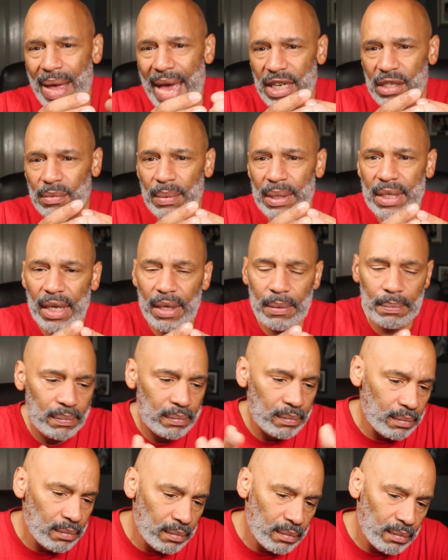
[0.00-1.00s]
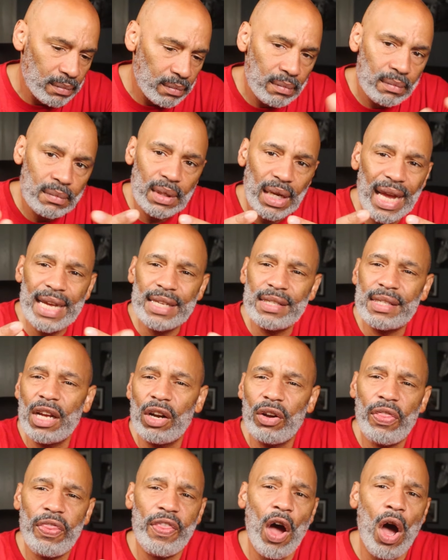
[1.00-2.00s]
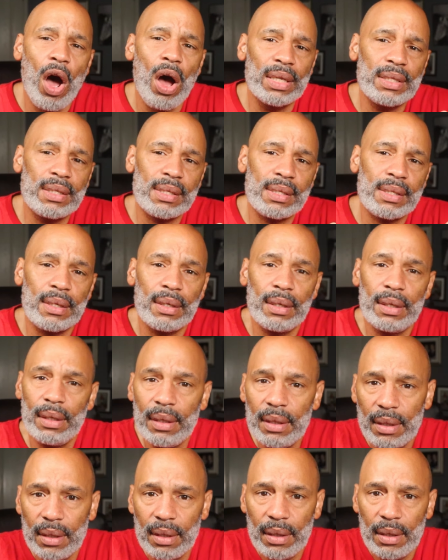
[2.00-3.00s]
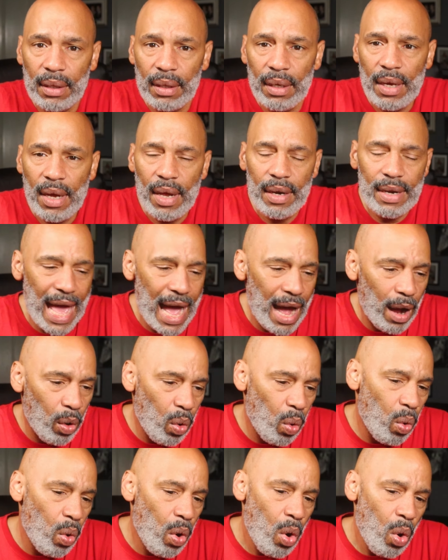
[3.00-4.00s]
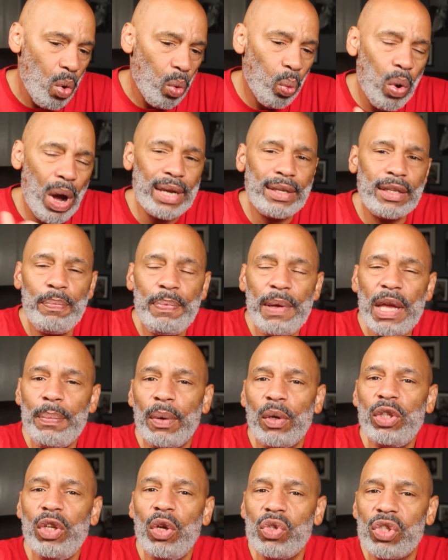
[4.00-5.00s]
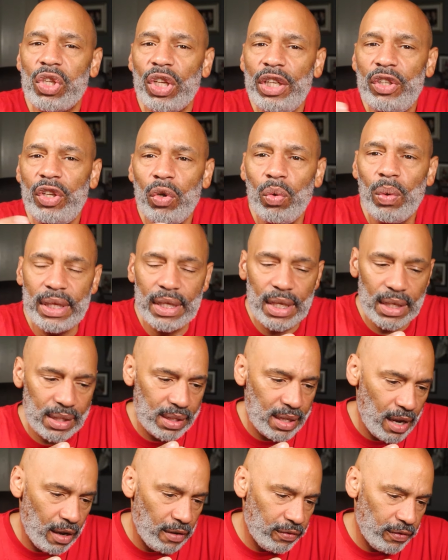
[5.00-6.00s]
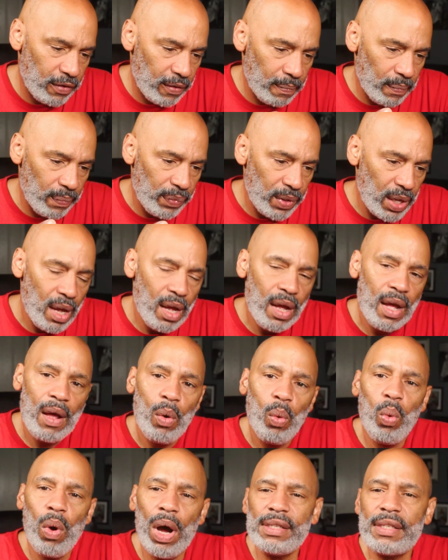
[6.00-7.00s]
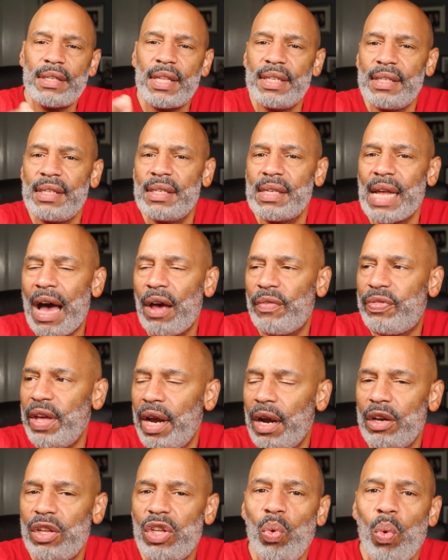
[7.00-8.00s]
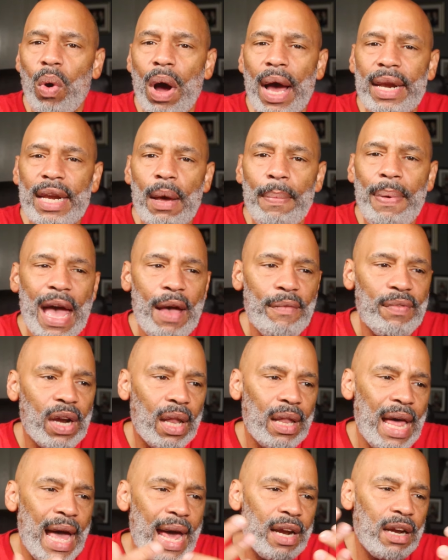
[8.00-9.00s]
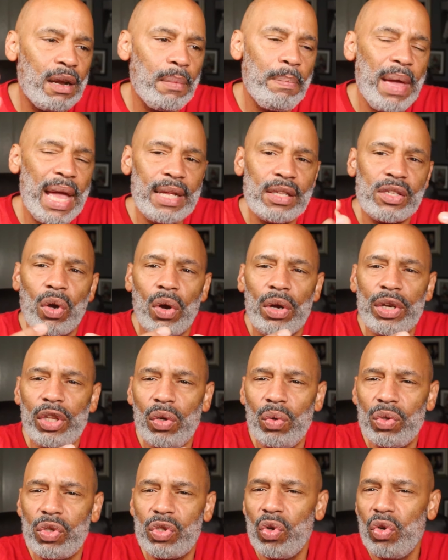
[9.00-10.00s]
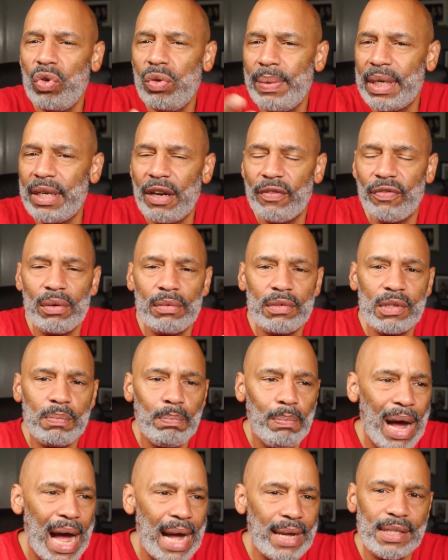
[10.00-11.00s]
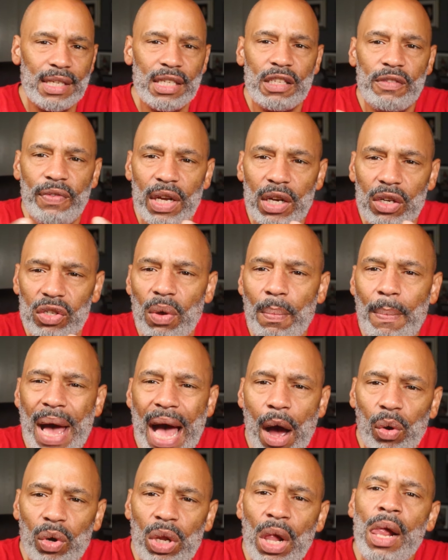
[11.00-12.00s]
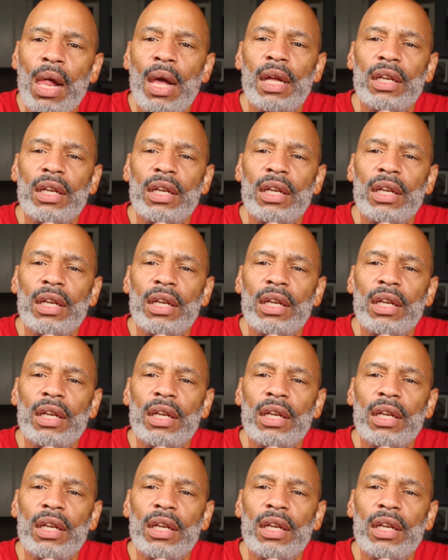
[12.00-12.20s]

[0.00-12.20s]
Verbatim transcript: management team. It's their thoughts. Now, what do people usually do with this stuff? Once this is out there, you wind up having a lot of debates on YouTube and different boxing spheres about